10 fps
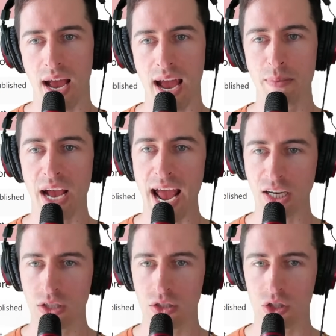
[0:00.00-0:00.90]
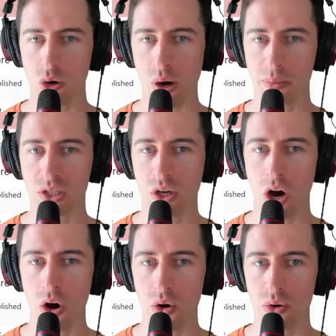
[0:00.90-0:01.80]
And my actions show up as
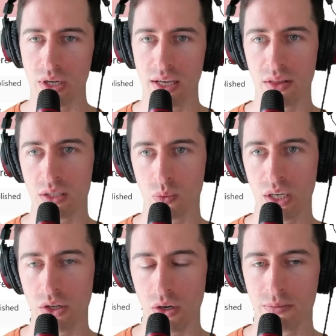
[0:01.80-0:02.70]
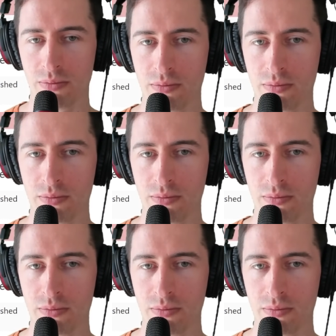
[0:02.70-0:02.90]
code in this window.